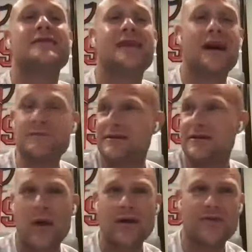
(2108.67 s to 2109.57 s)
and the upstairs
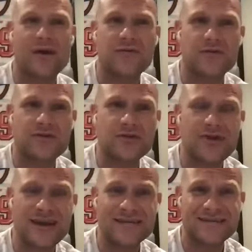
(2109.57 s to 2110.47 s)
on Wake Britain for two
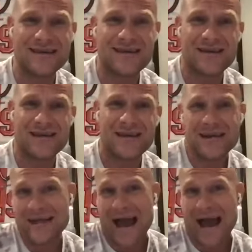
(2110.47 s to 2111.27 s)
G's. That was